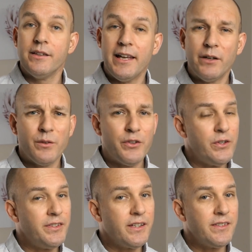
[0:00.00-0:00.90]
down from
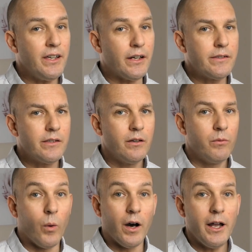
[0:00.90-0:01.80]
266.
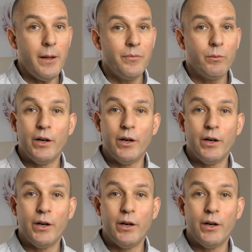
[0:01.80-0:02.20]
Why?